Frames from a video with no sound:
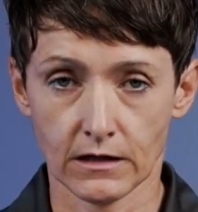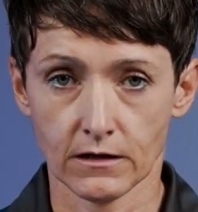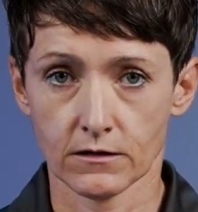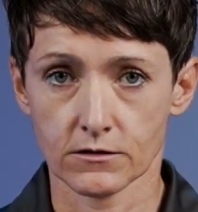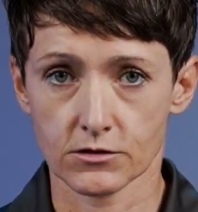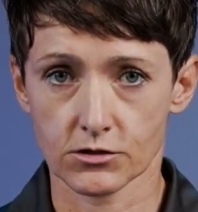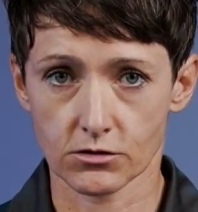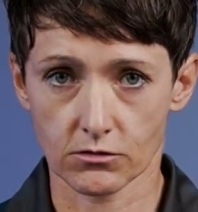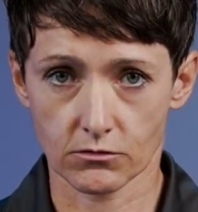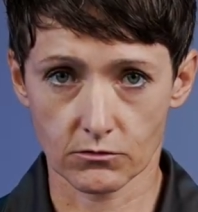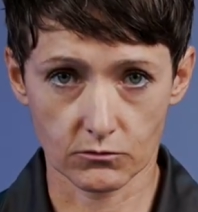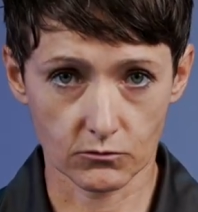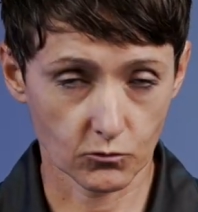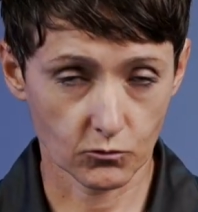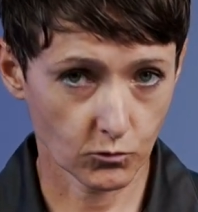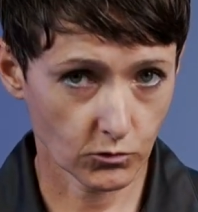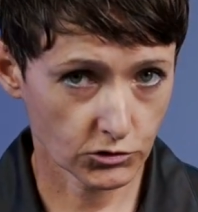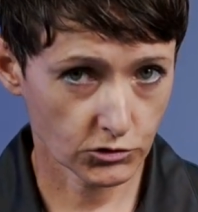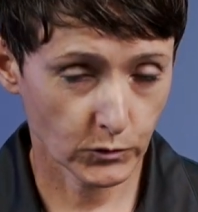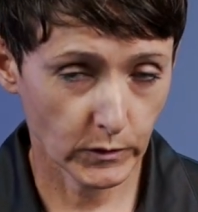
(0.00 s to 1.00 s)
So
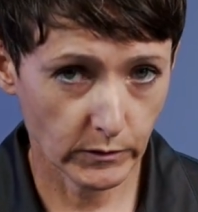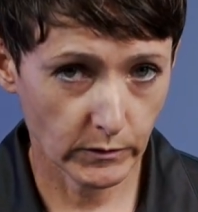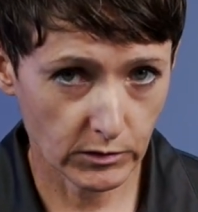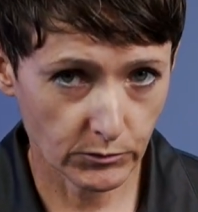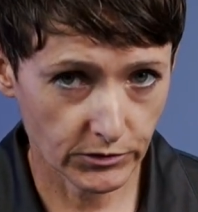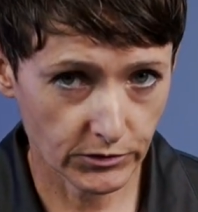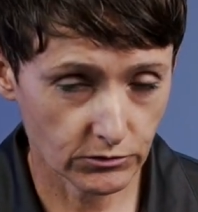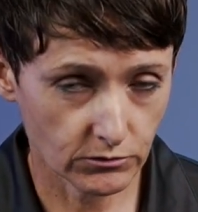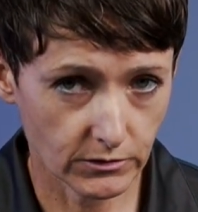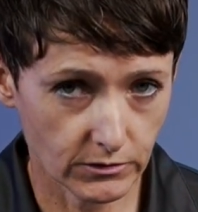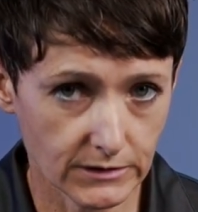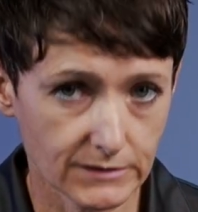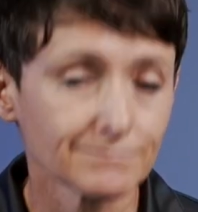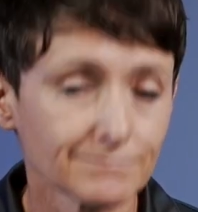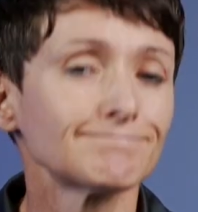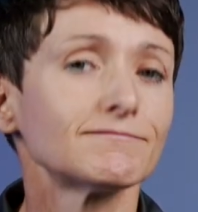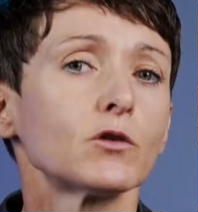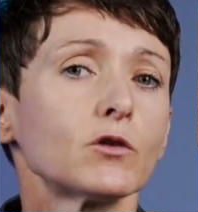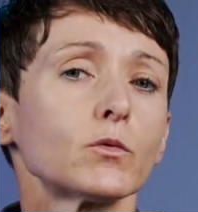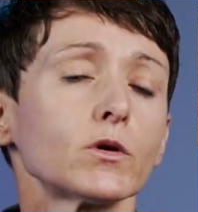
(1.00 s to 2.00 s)
what we will be doing?
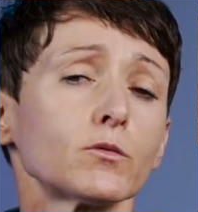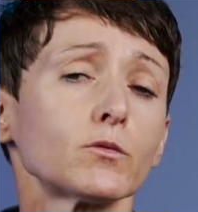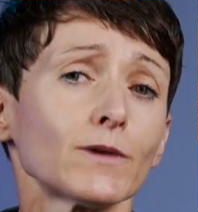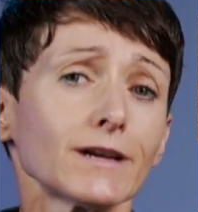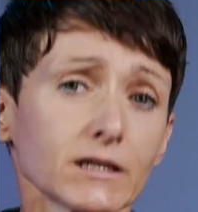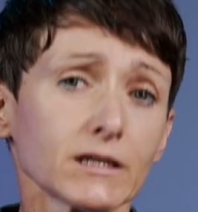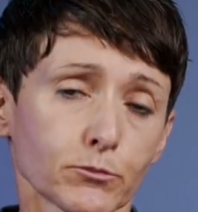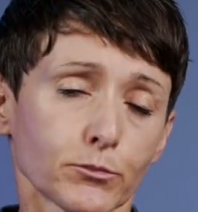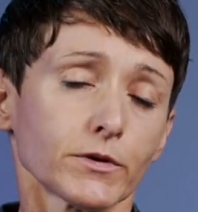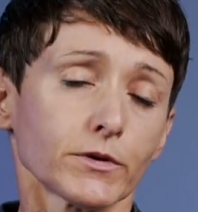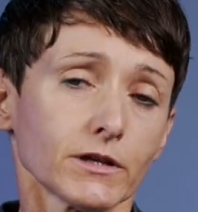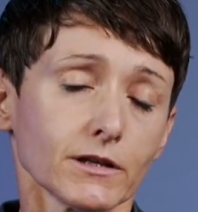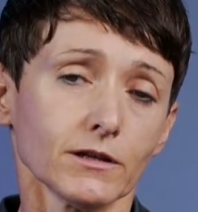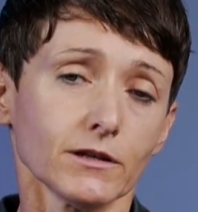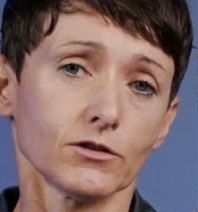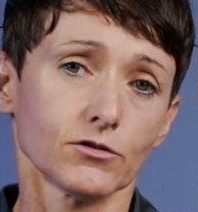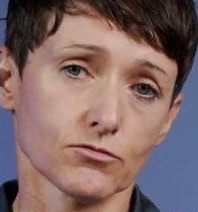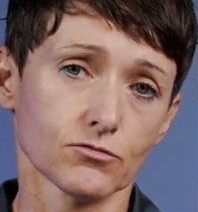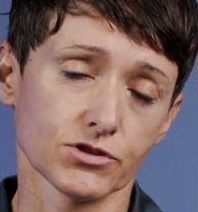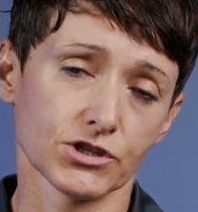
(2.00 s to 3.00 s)
We will be
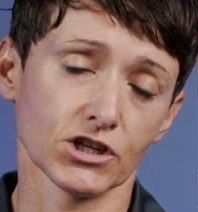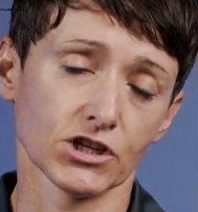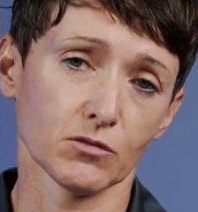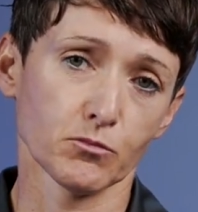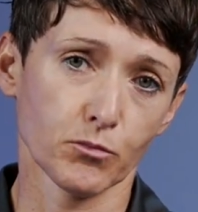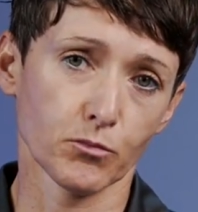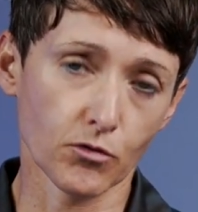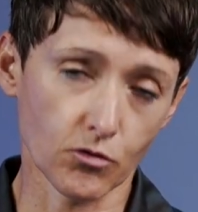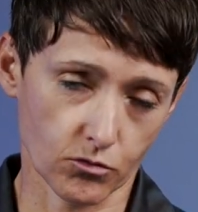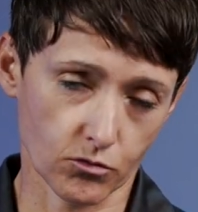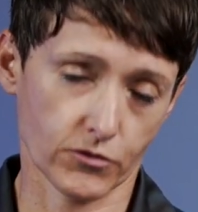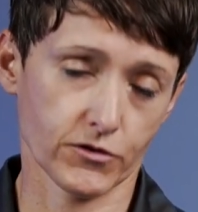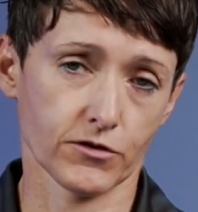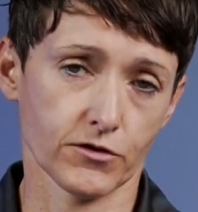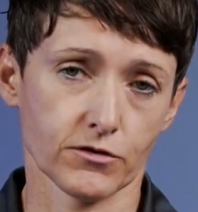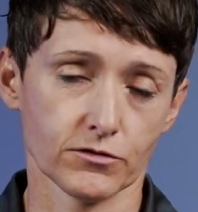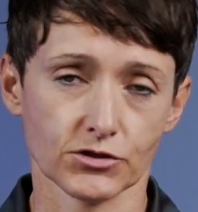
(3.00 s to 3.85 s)
using both.